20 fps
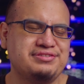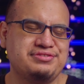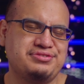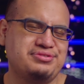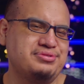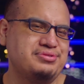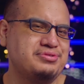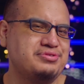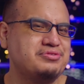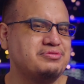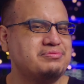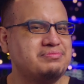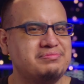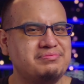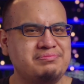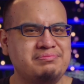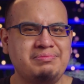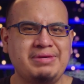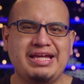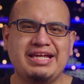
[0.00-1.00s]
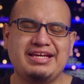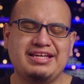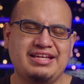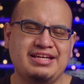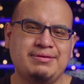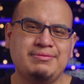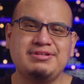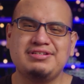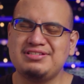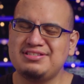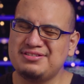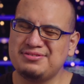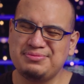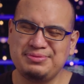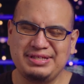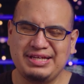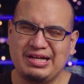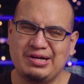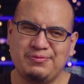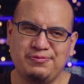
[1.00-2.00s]
to make an image. This is
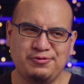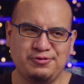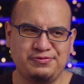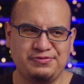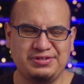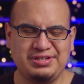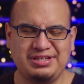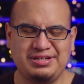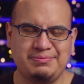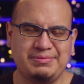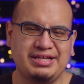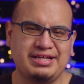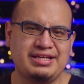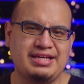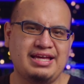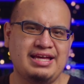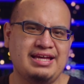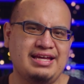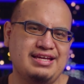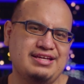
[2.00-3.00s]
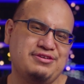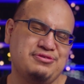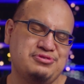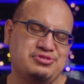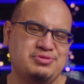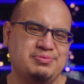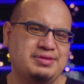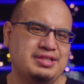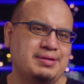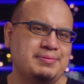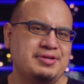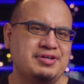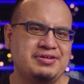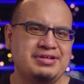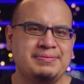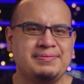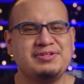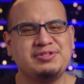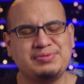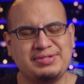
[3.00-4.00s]
really helpful if you need to make a YouTube thumbnail
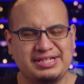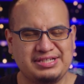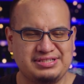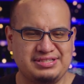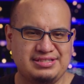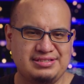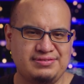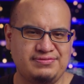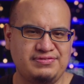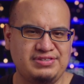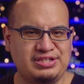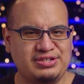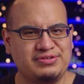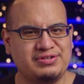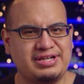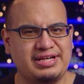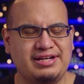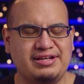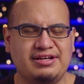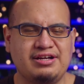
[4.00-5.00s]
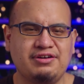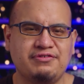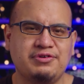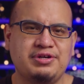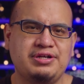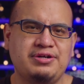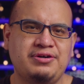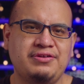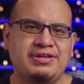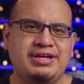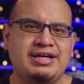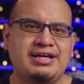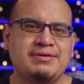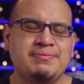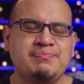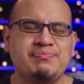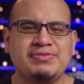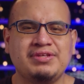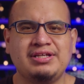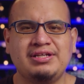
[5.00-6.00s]
image. We actually did a video kind of covering all
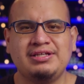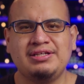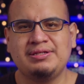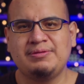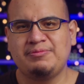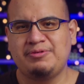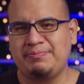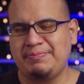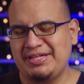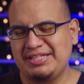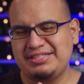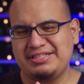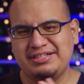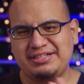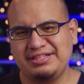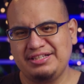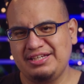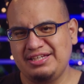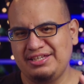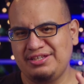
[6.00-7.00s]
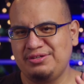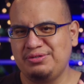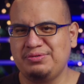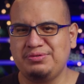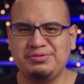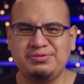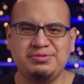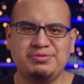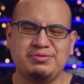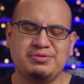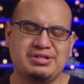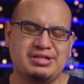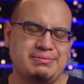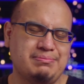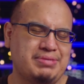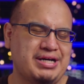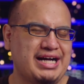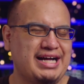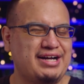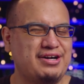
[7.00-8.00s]
that. But basically, you
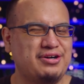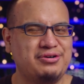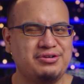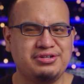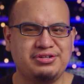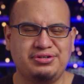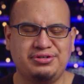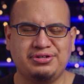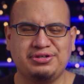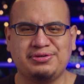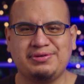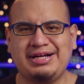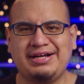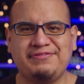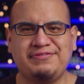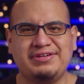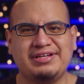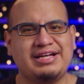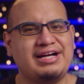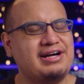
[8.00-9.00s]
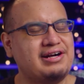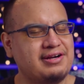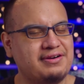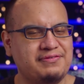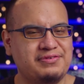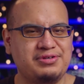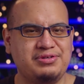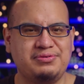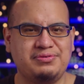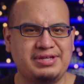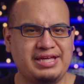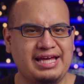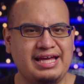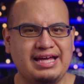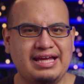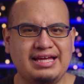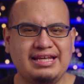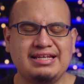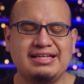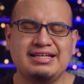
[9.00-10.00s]
compile your graphic however you
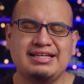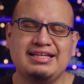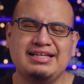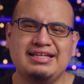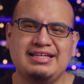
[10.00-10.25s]
can,